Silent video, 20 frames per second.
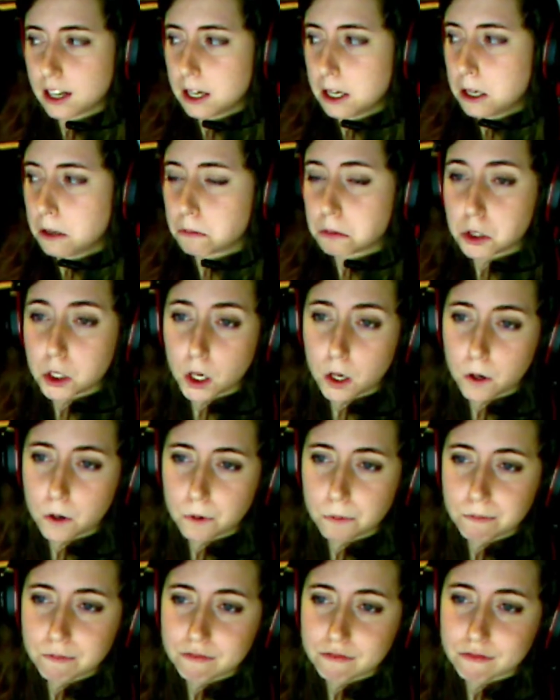So
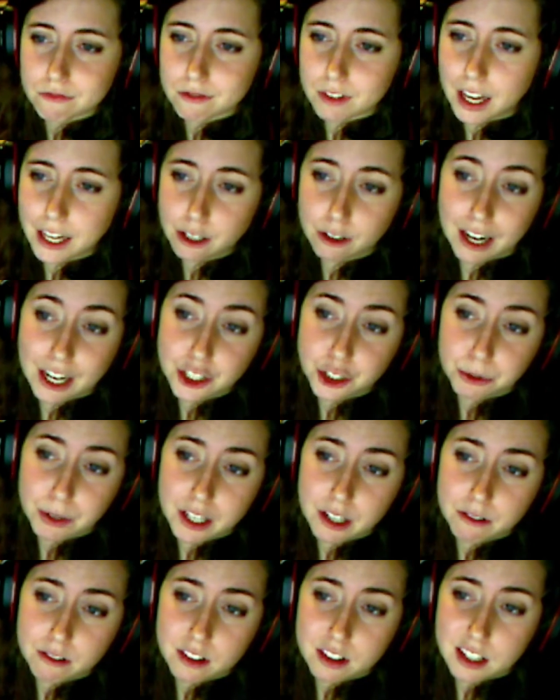I graduated
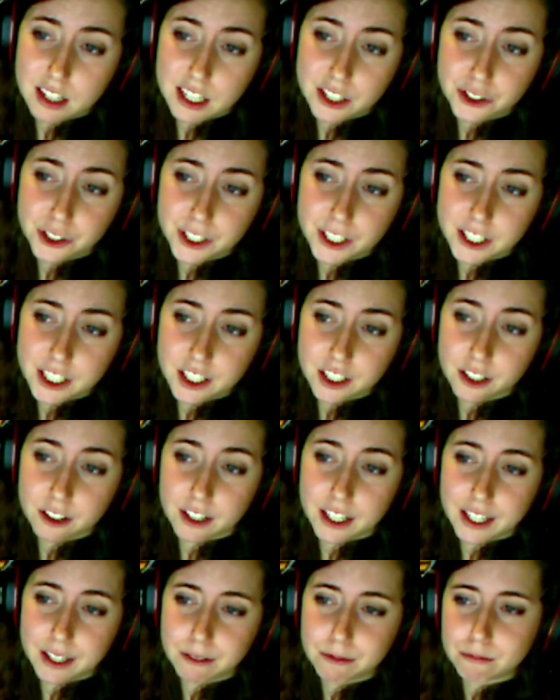with an engineering degree,